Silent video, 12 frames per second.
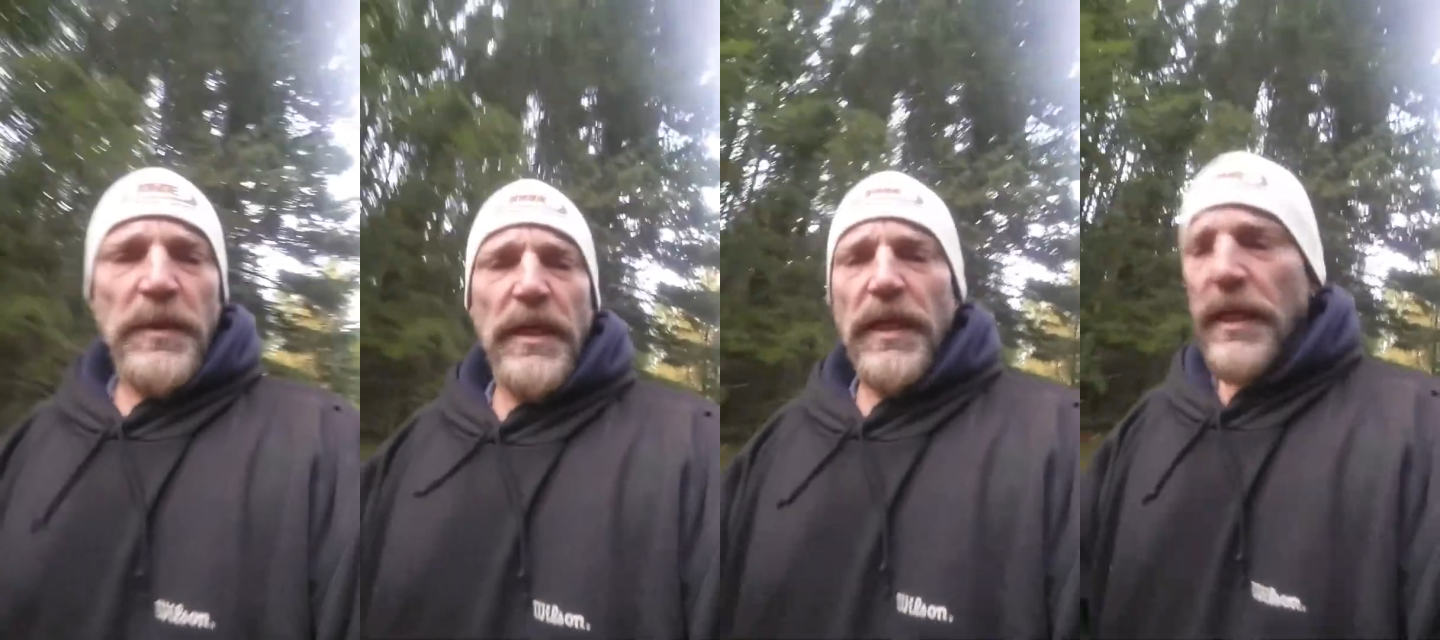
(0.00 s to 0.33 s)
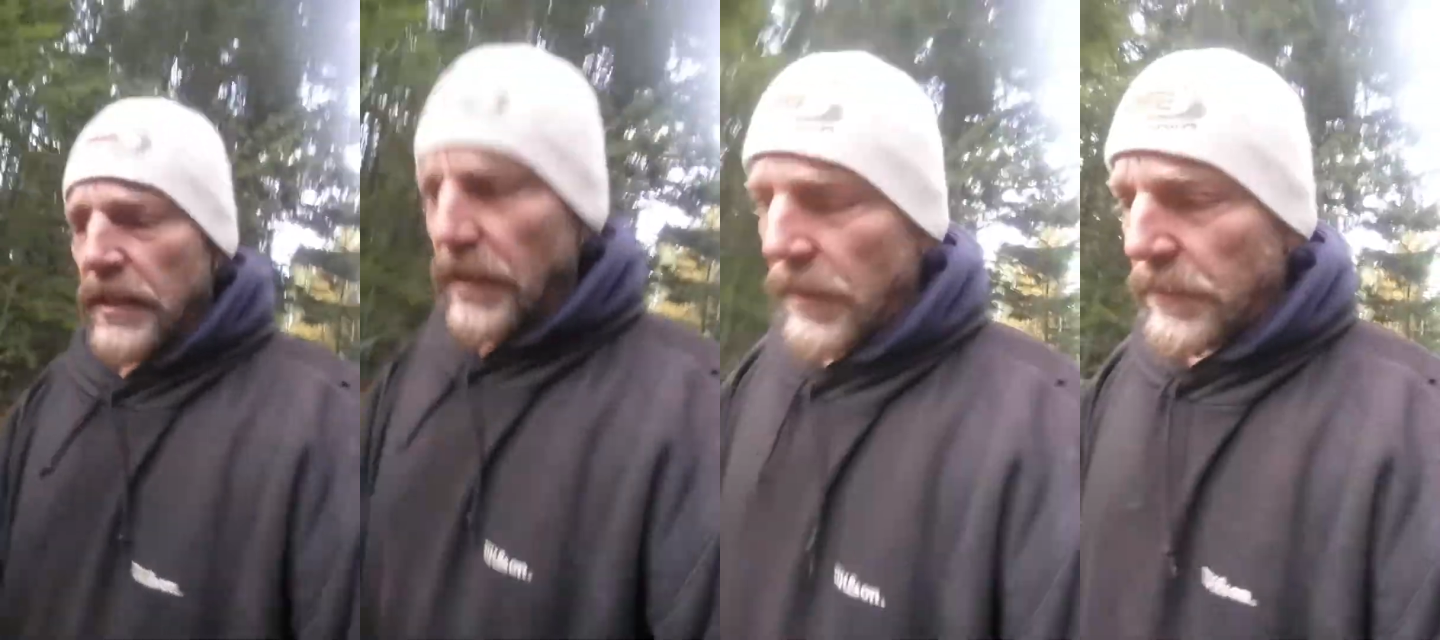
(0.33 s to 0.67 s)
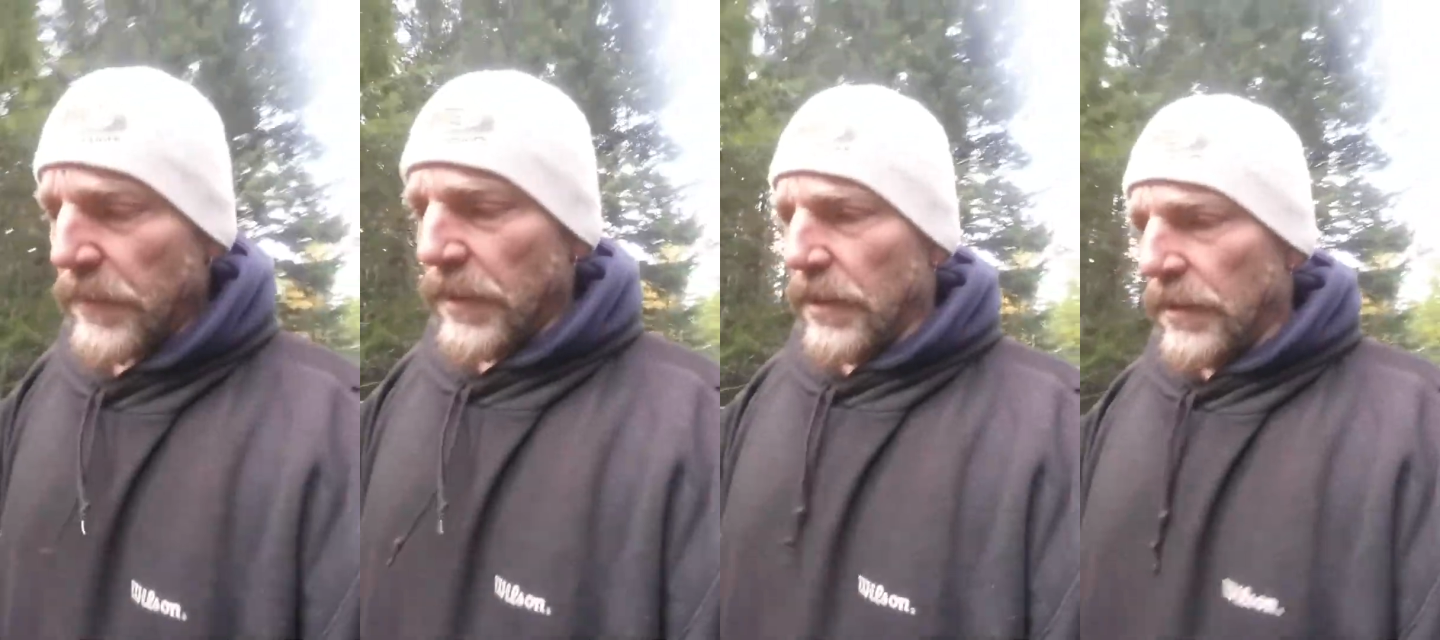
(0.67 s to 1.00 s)
might like
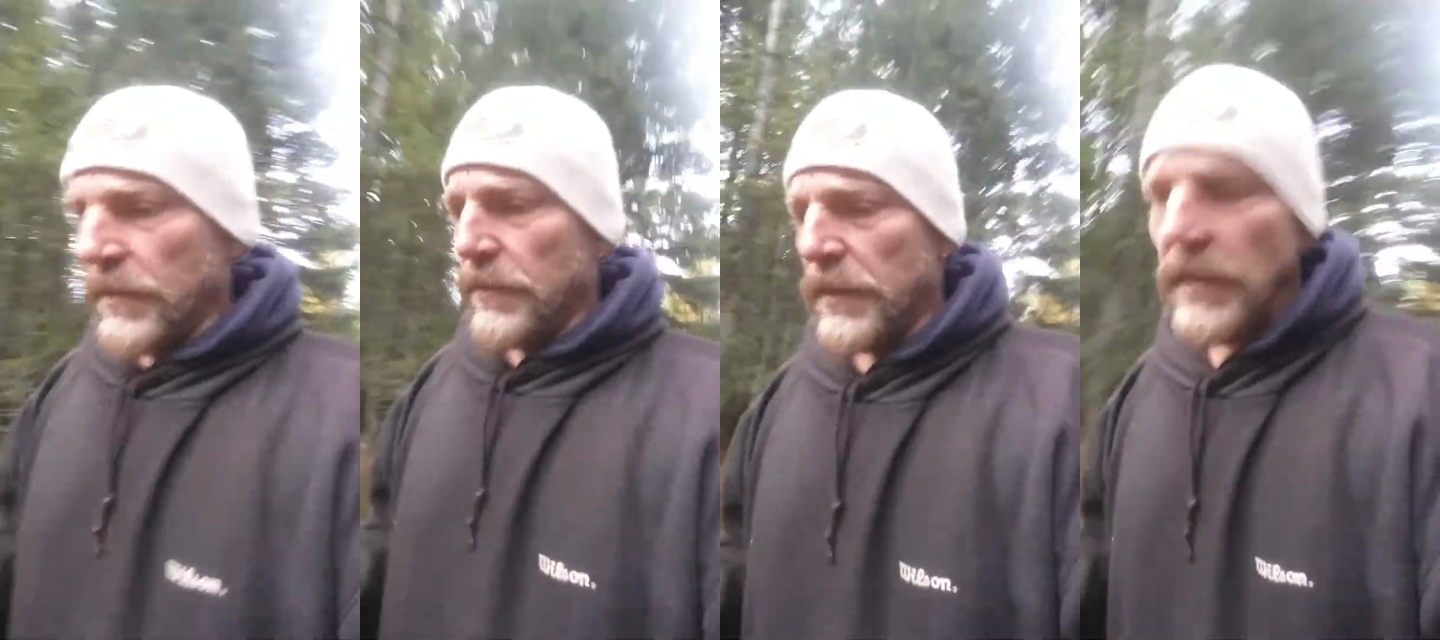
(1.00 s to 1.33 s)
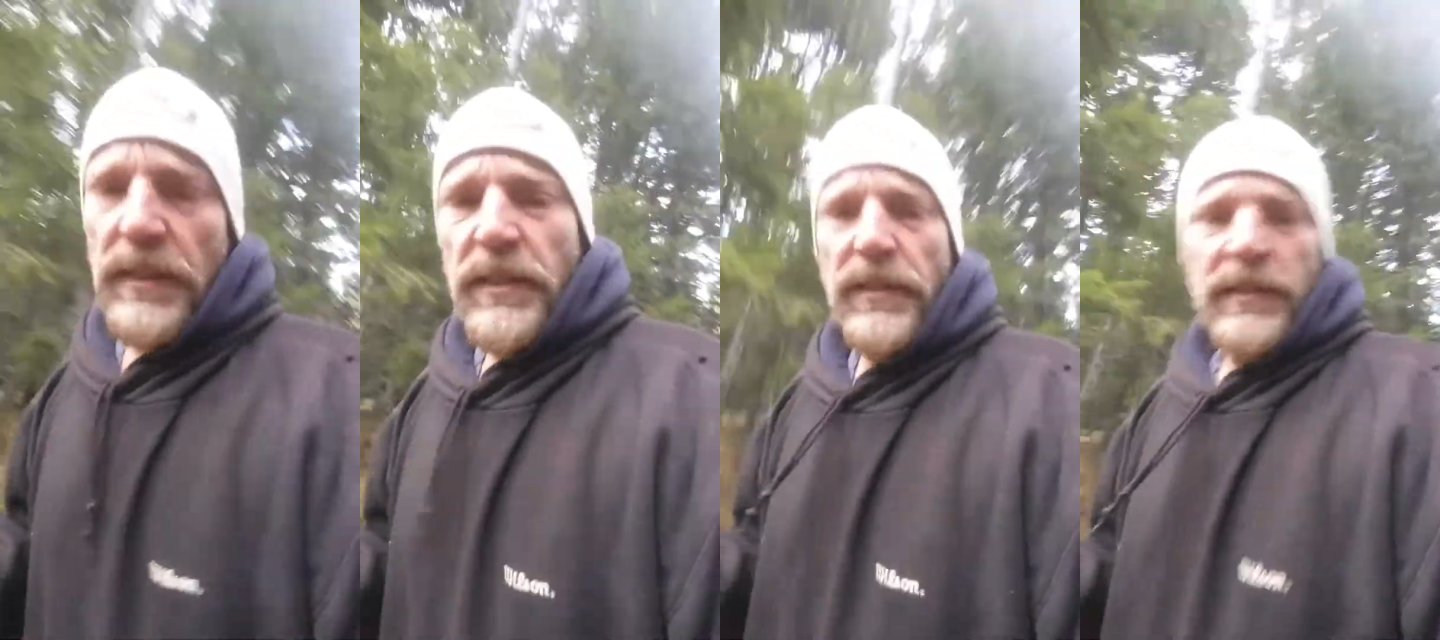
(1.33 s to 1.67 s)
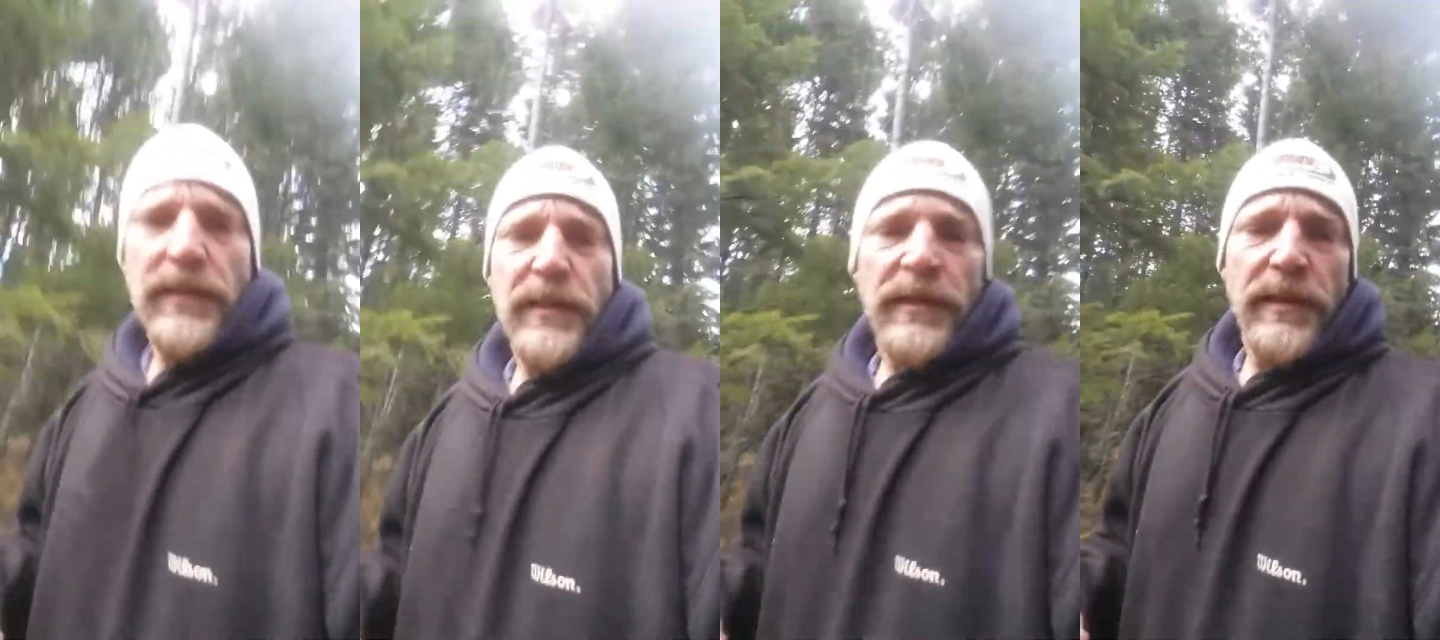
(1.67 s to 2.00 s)
them. I don't know,
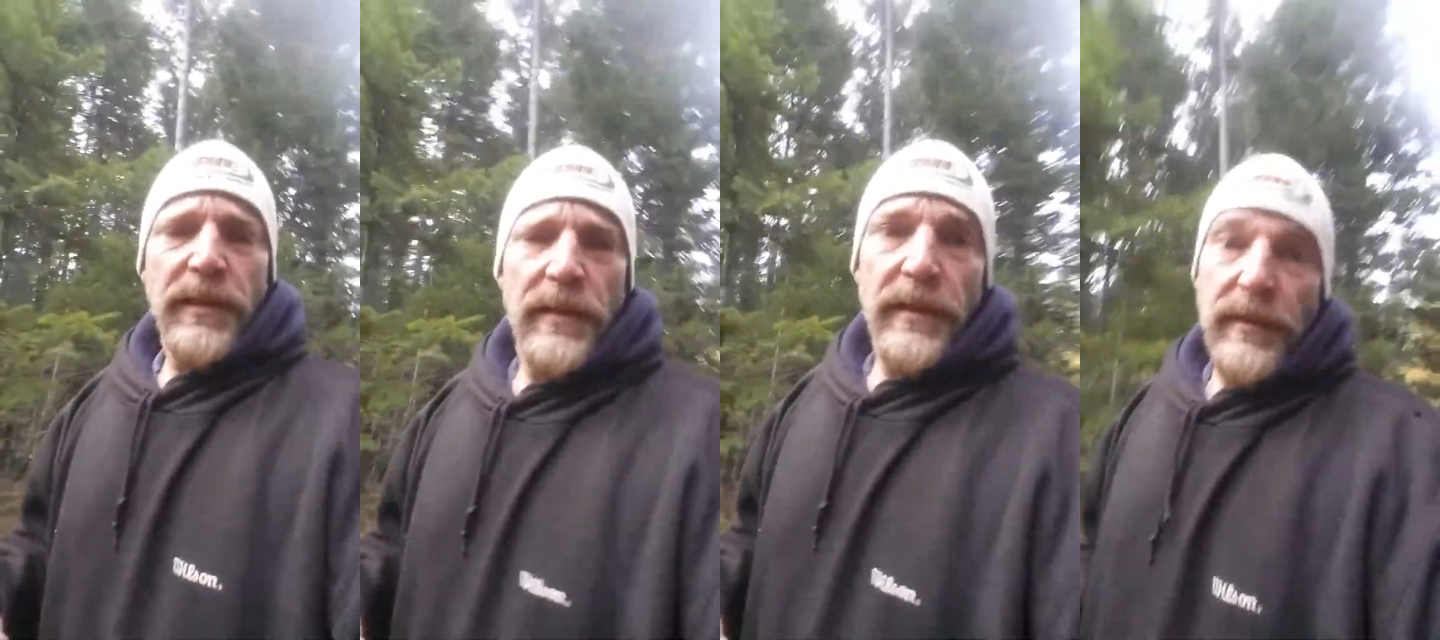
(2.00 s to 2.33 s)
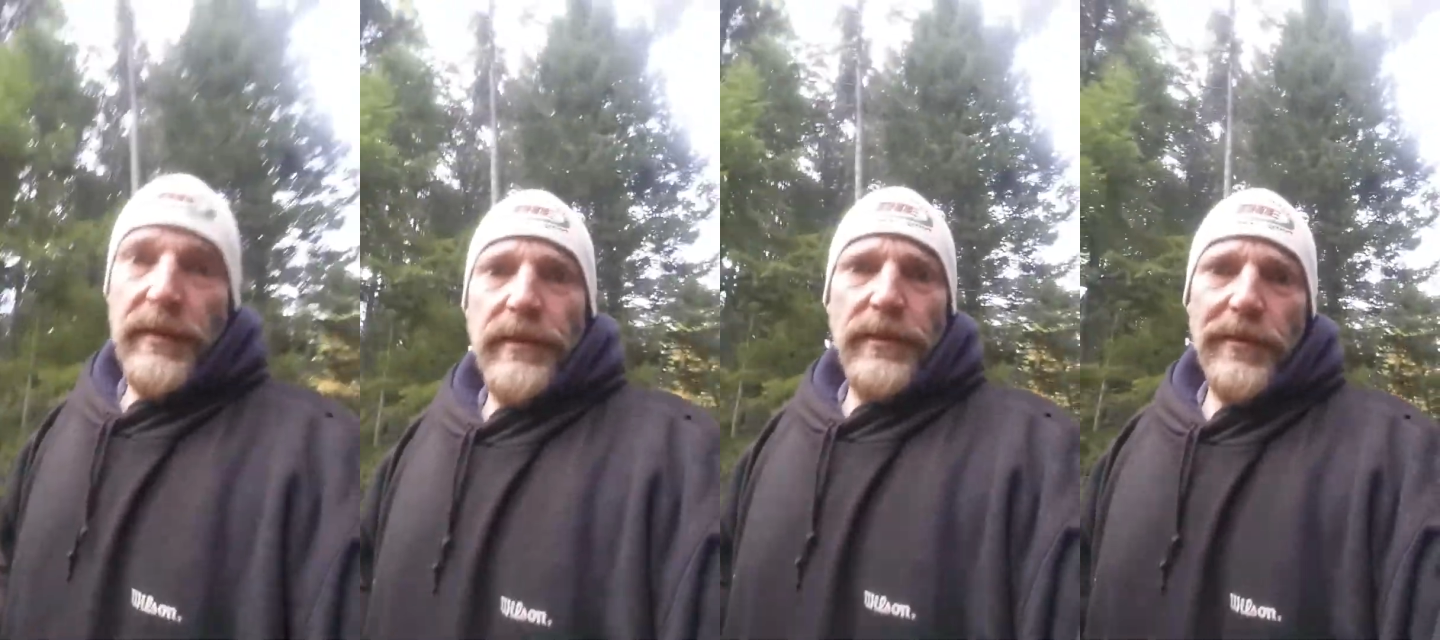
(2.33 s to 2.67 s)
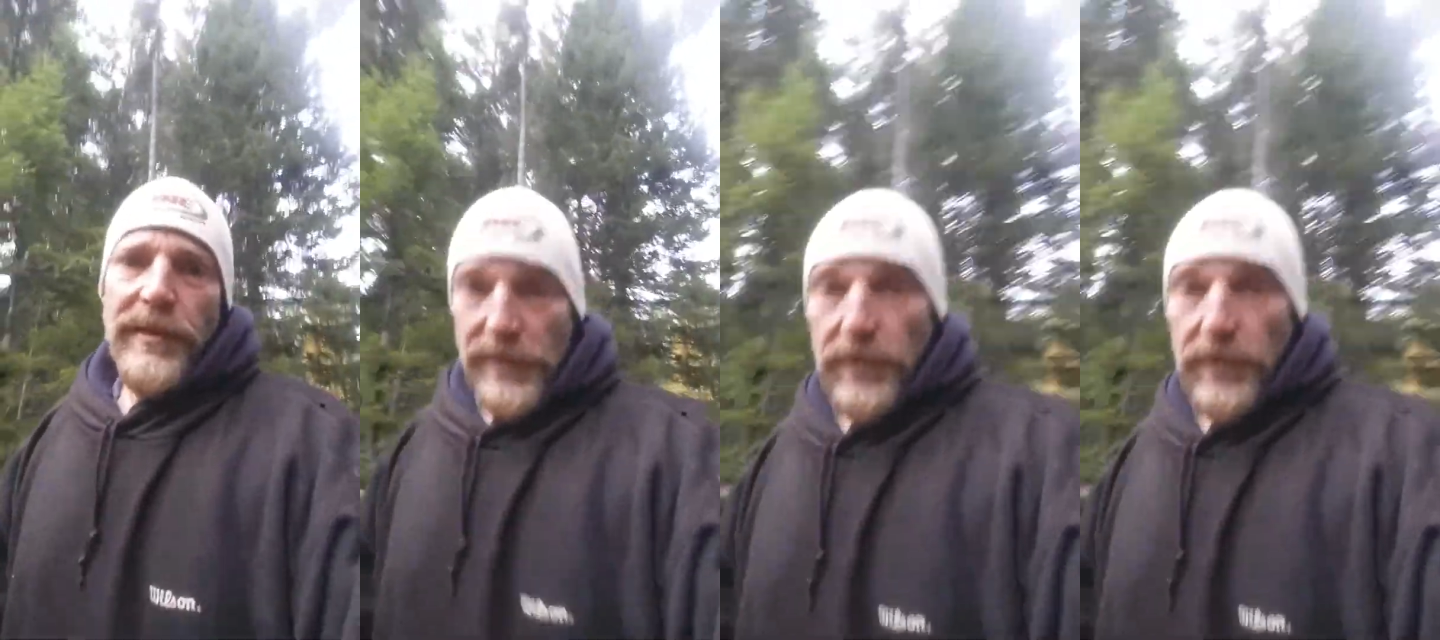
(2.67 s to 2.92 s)
but anyways,